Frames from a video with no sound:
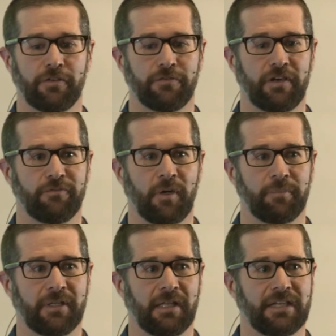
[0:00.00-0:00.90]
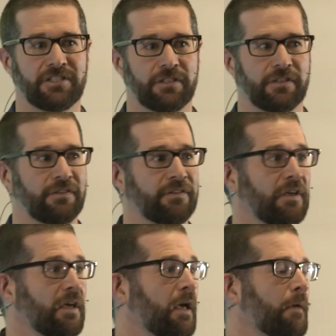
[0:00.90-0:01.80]
of populations.
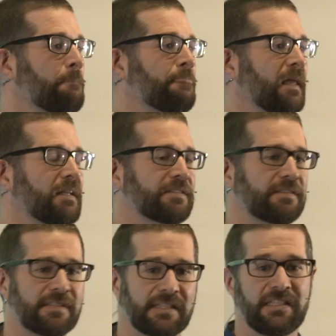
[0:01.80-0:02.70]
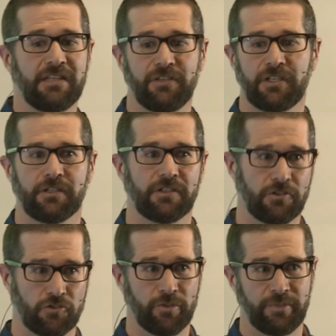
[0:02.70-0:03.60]
It's a significant
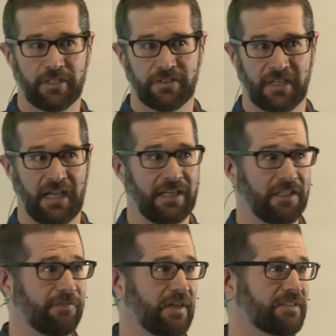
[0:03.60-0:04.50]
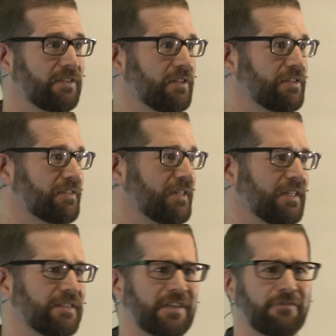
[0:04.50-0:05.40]
contributor to cardiovascular
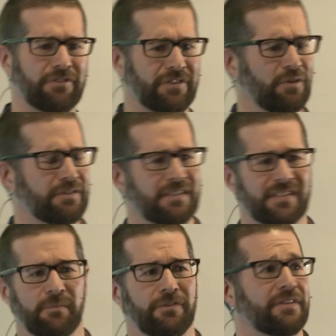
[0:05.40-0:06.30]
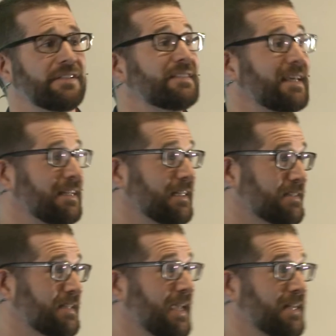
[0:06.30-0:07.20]
disease and results in some of the
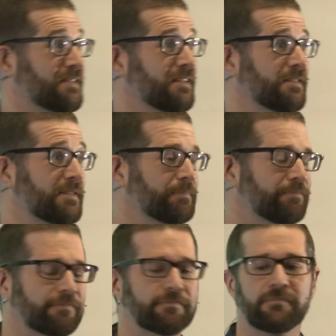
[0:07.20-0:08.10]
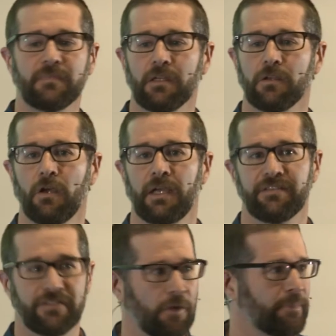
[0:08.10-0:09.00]
deadliest cancers. I
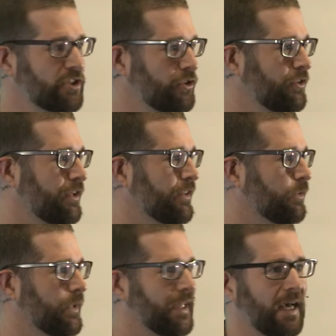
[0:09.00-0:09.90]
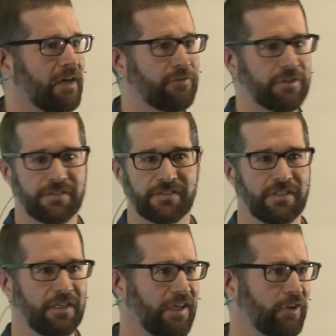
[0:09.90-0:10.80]
guess the opportunity that we have as
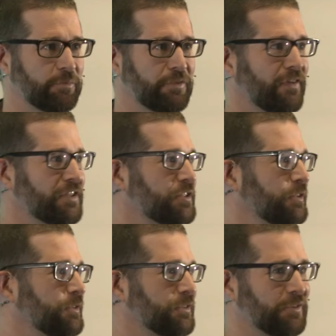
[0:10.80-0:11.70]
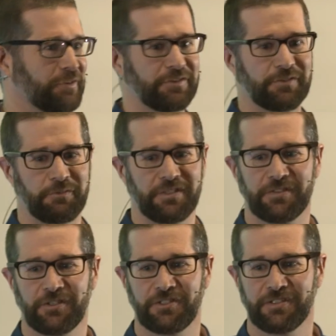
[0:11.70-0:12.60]
health professionals or as
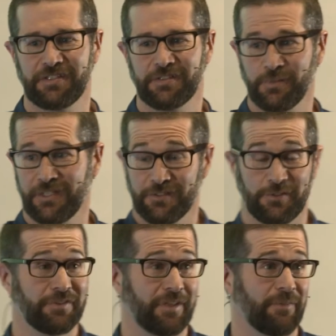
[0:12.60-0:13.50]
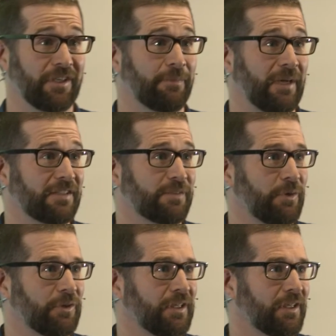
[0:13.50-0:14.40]
researchers is we can do something about
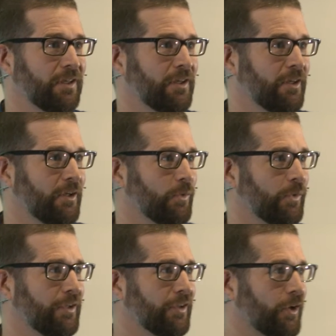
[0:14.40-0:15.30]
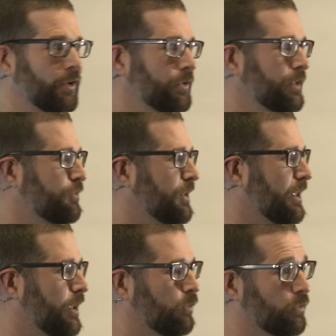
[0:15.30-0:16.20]
smoking. We know if we can
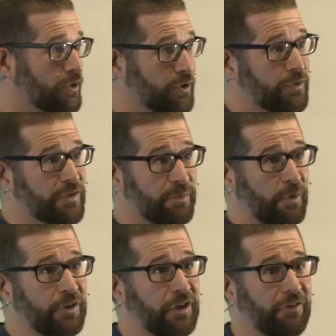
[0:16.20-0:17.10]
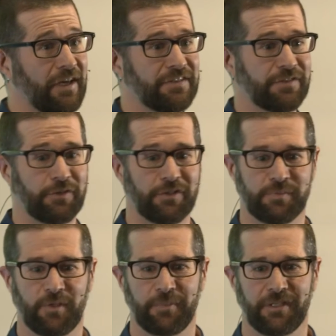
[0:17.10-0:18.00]
help reduce smoking rates across
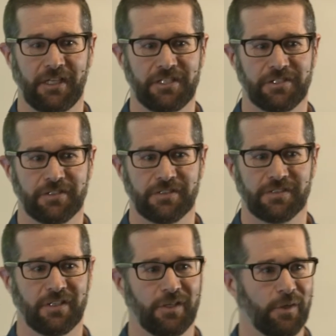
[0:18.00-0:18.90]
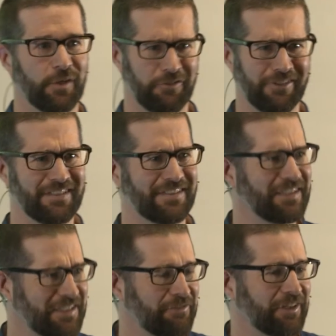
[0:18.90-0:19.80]
populations, we can really
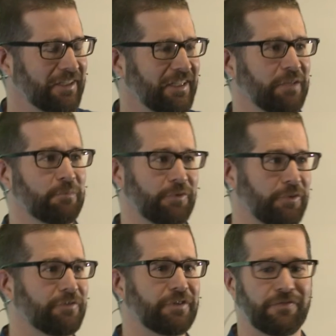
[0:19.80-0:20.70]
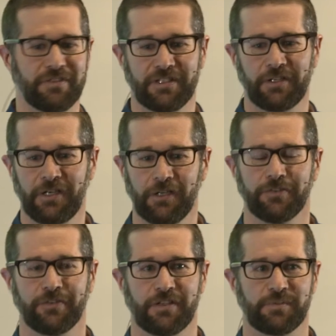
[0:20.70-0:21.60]
significantly improve the physical health
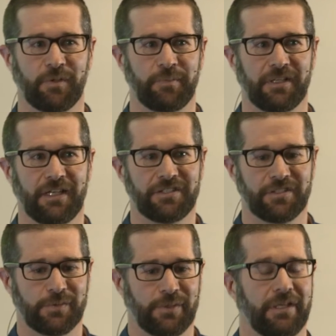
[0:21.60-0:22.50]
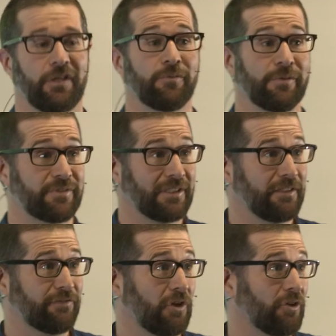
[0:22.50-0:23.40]
of those populations. We can help them to
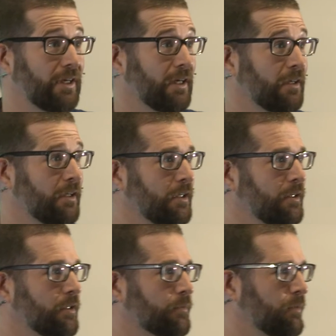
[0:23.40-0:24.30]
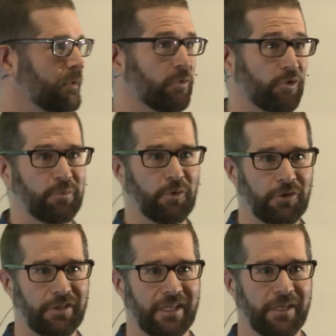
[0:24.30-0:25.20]
live longer. Probably more
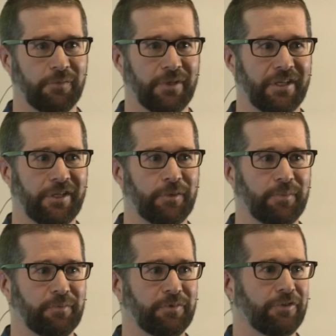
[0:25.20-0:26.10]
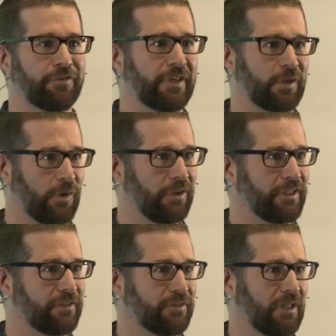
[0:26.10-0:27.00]
importantly, we can help improve their quality of